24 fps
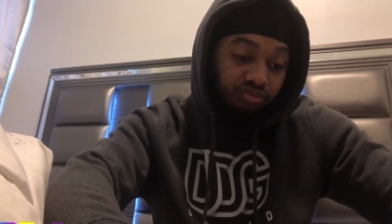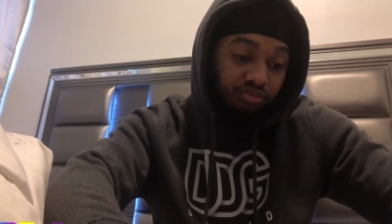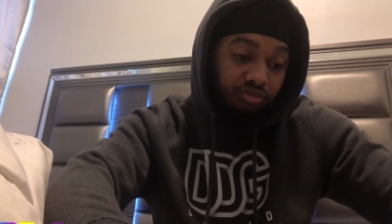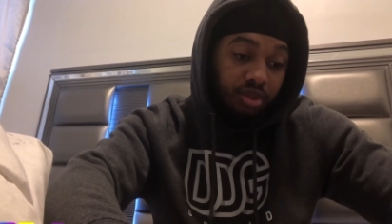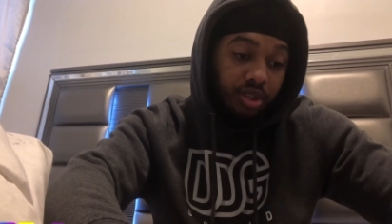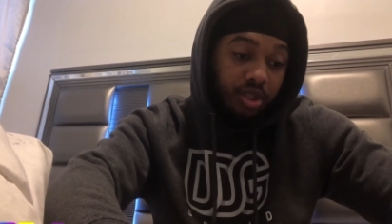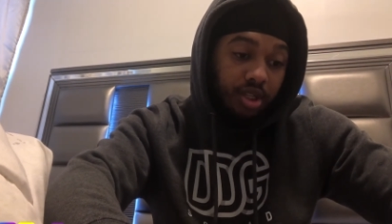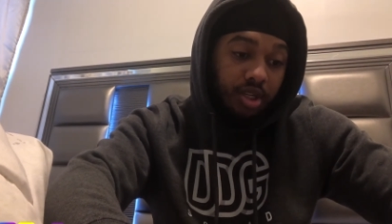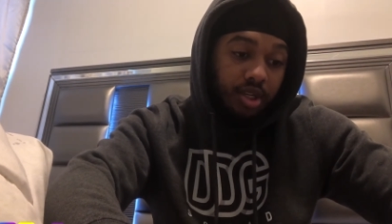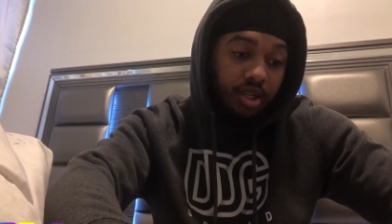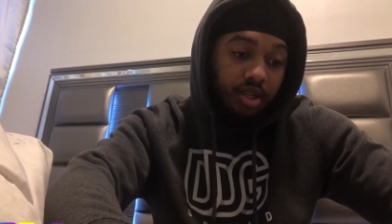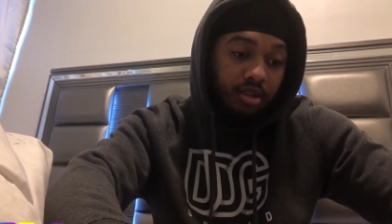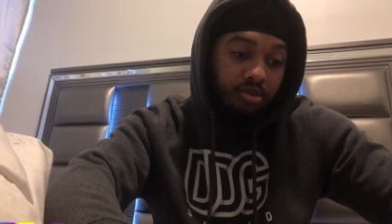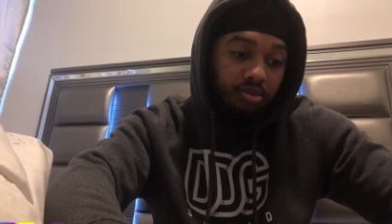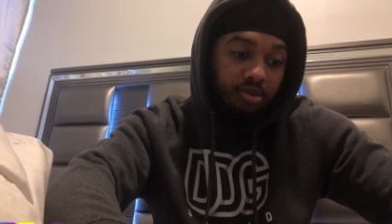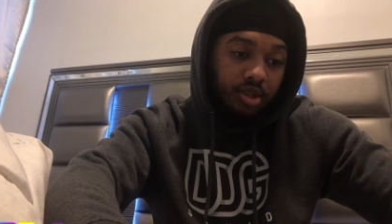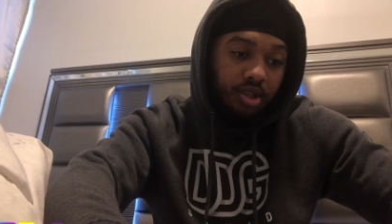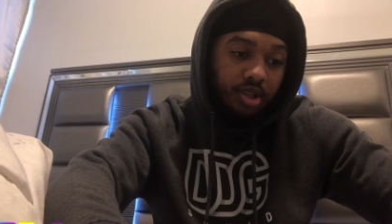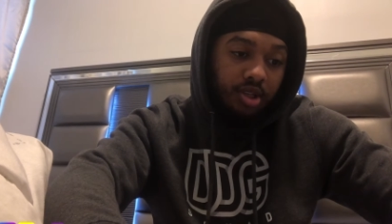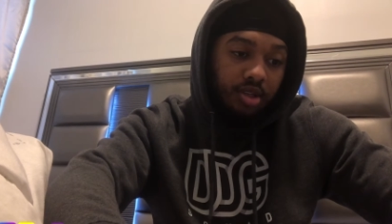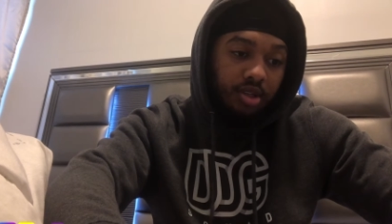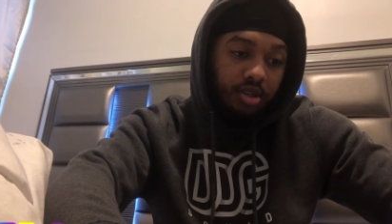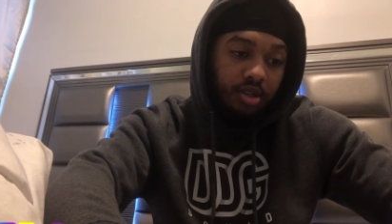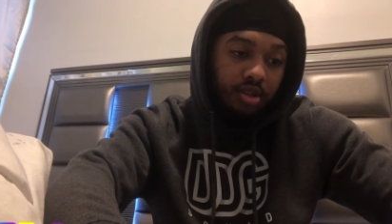Well, it is what
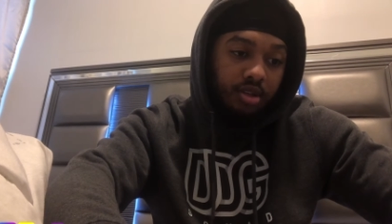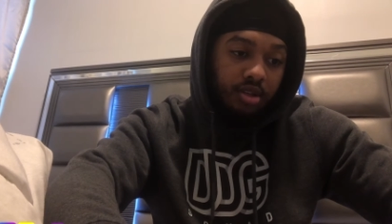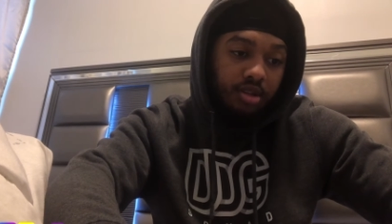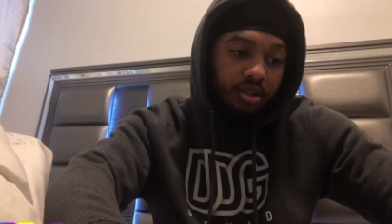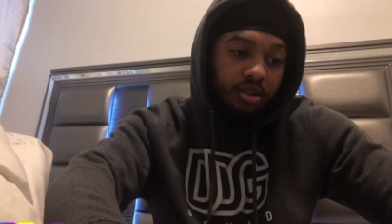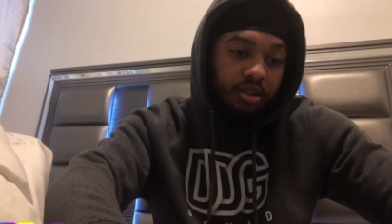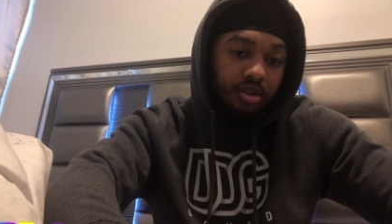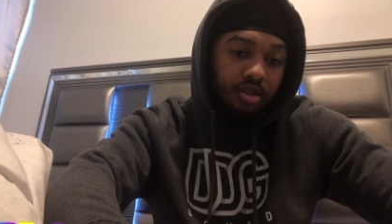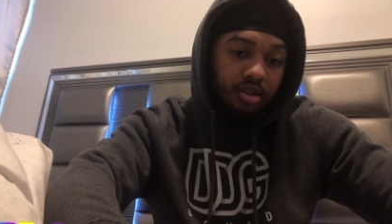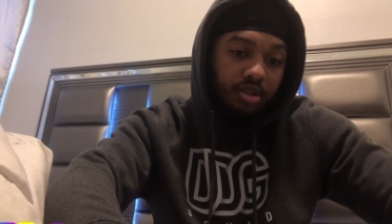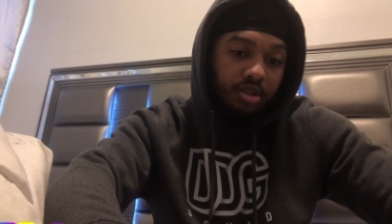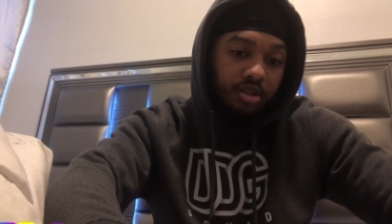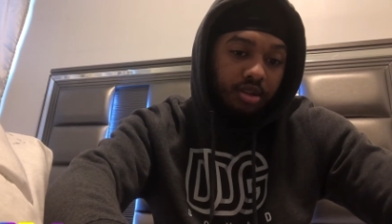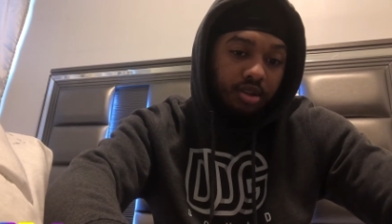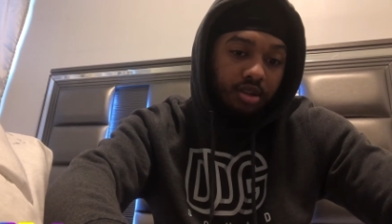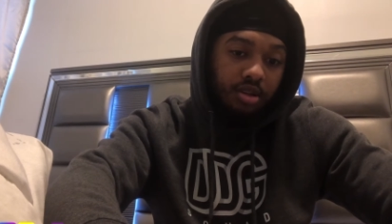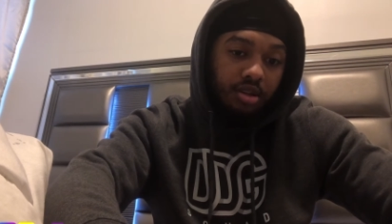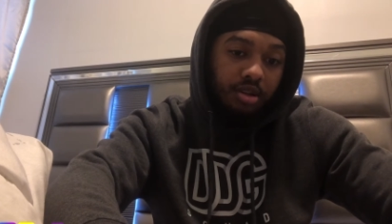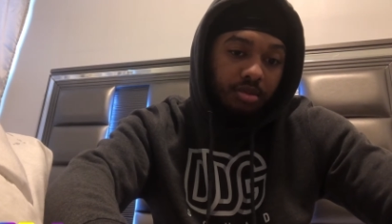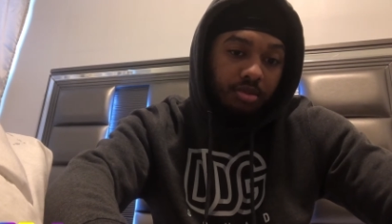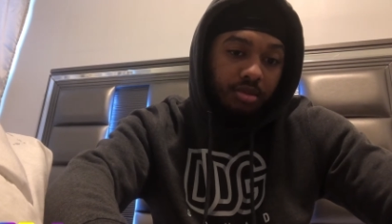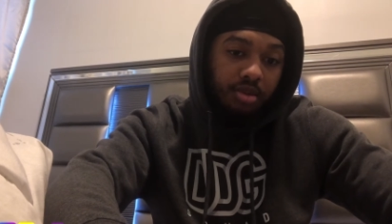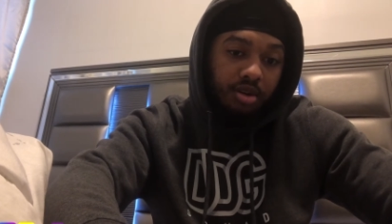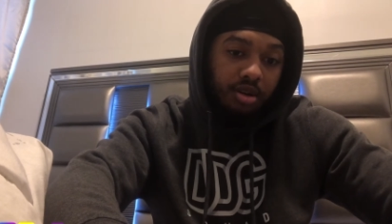it is.
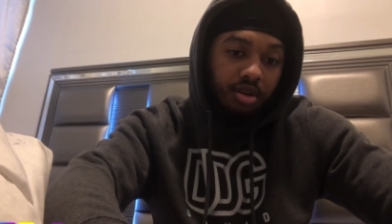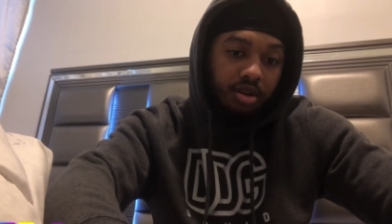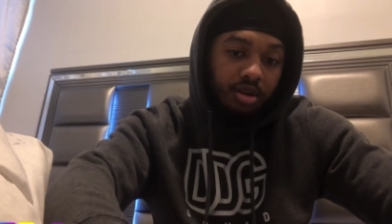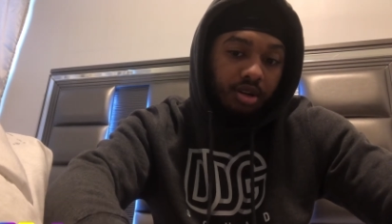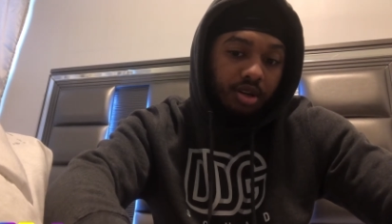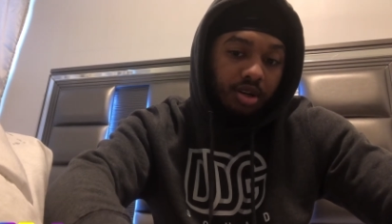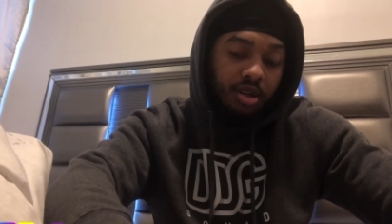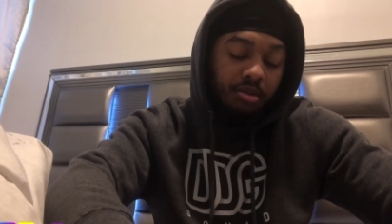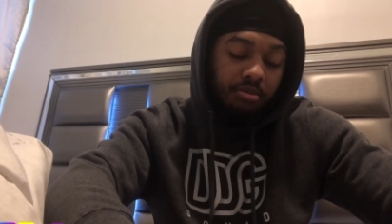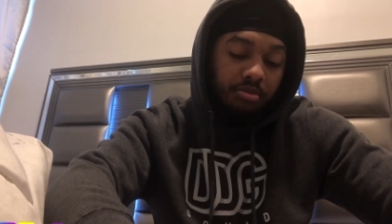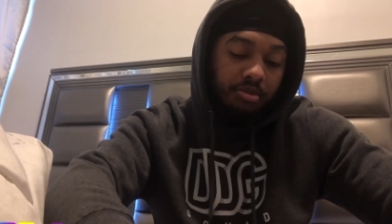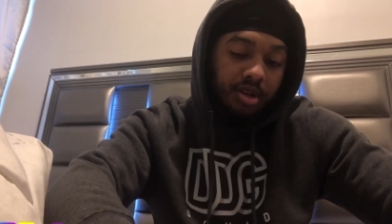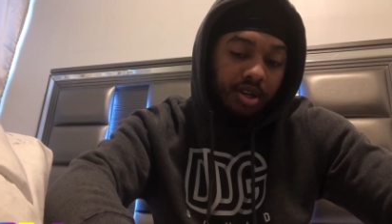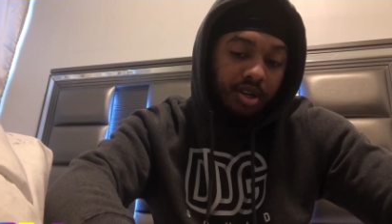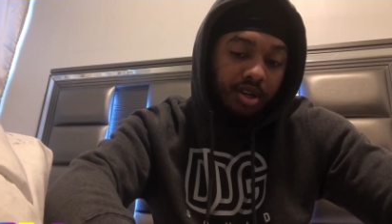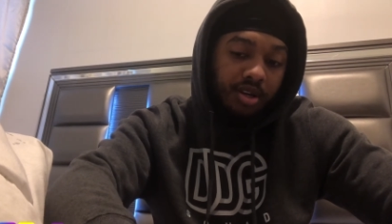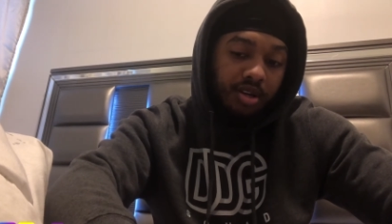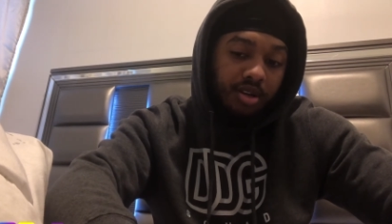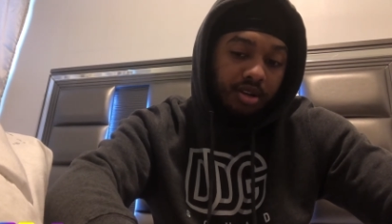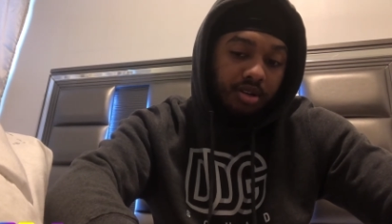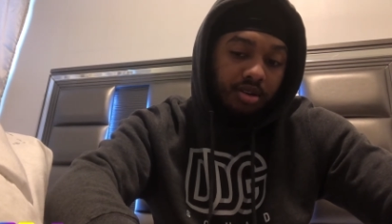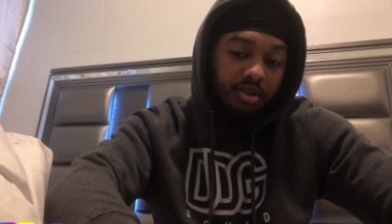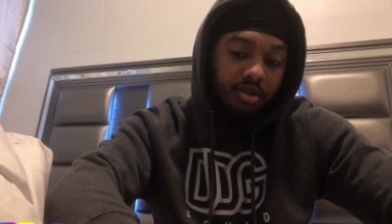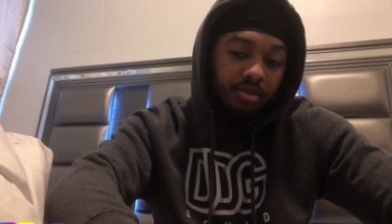I'm gonna keep my
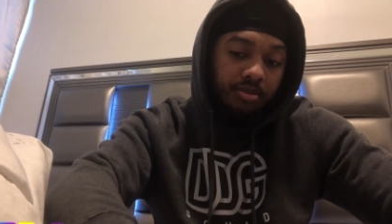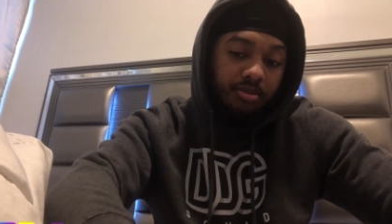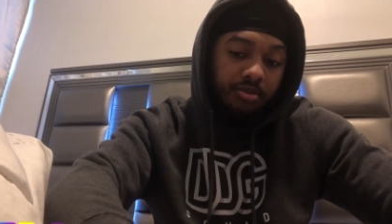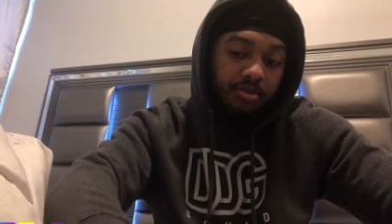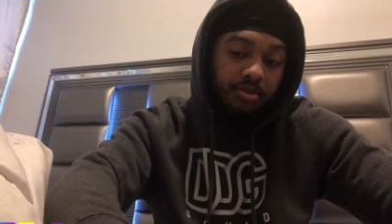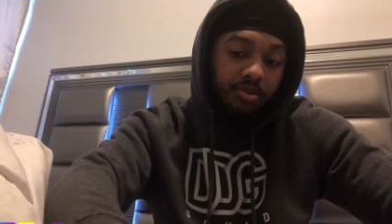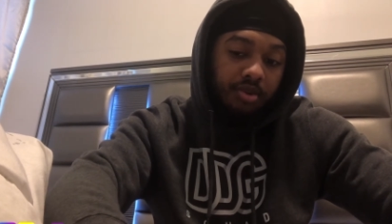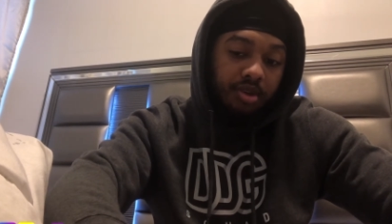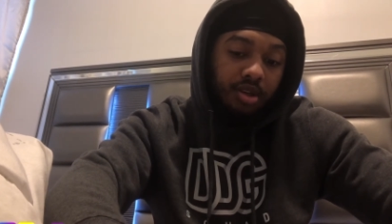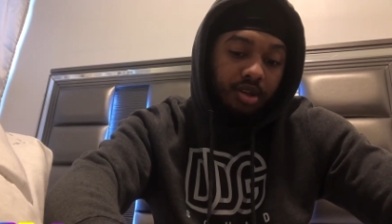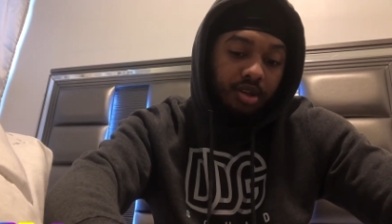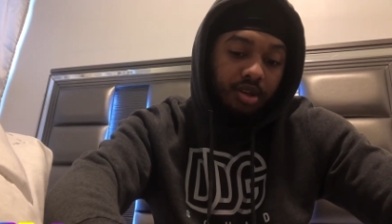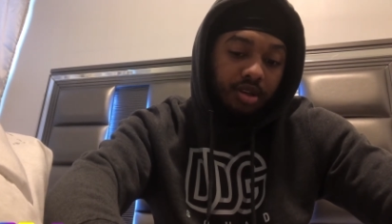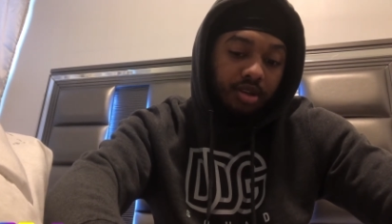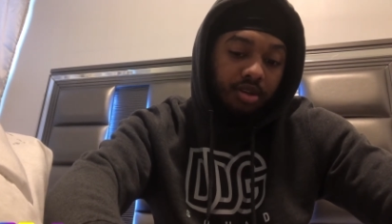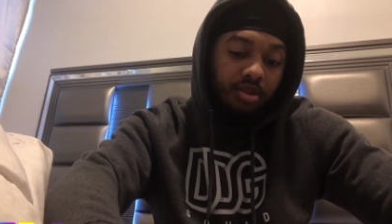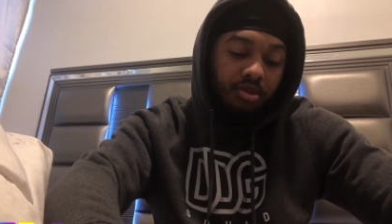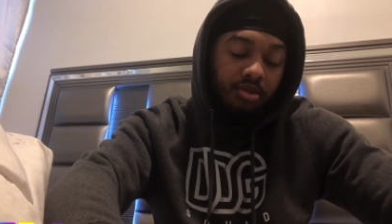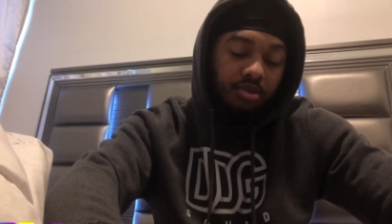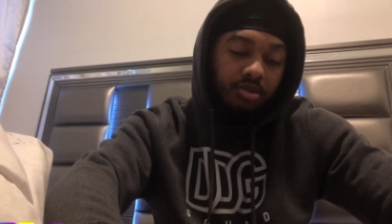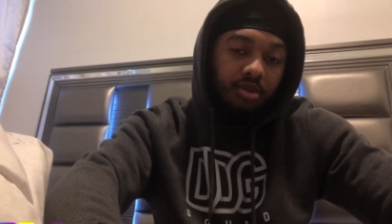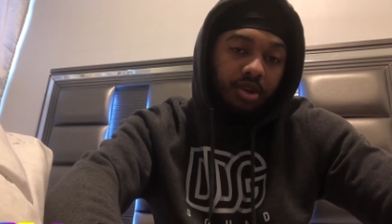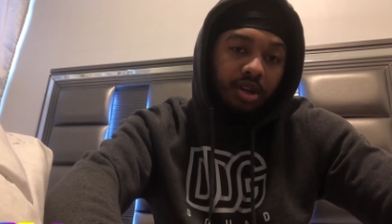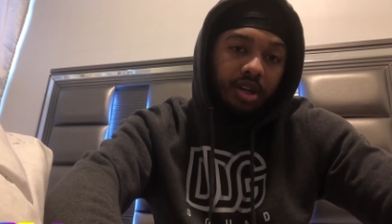head up and then
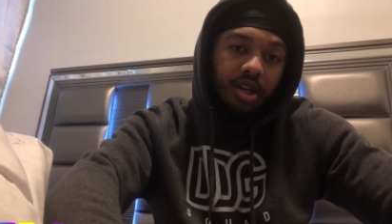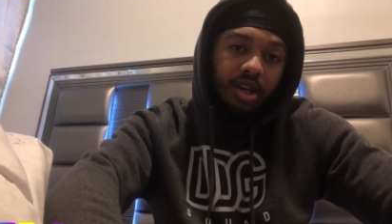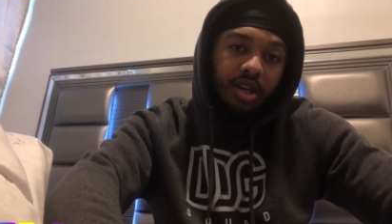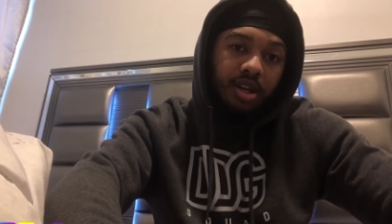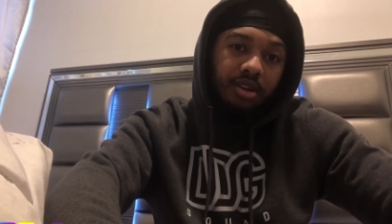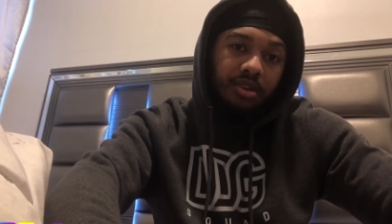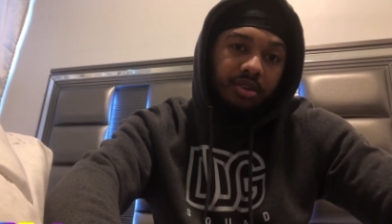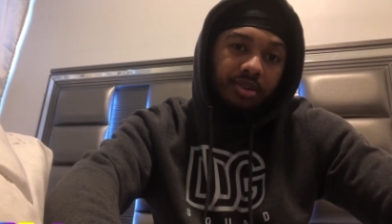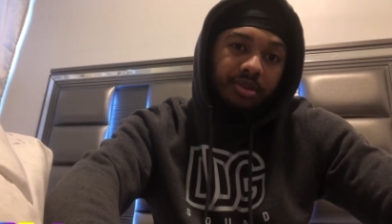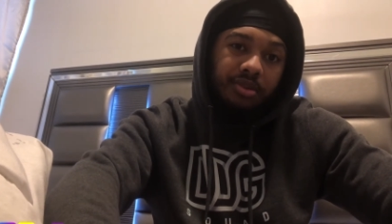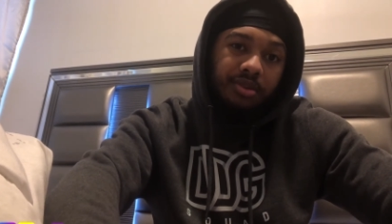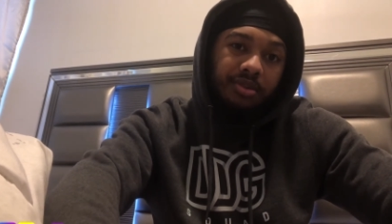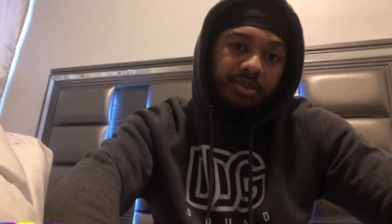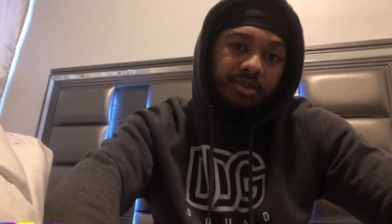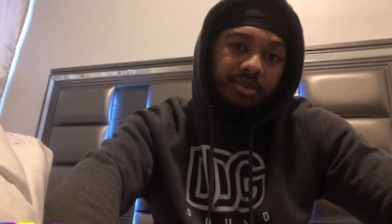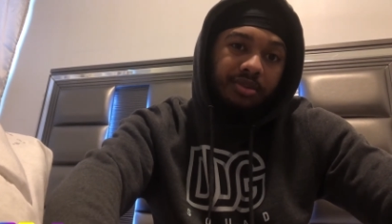do what I gotta do.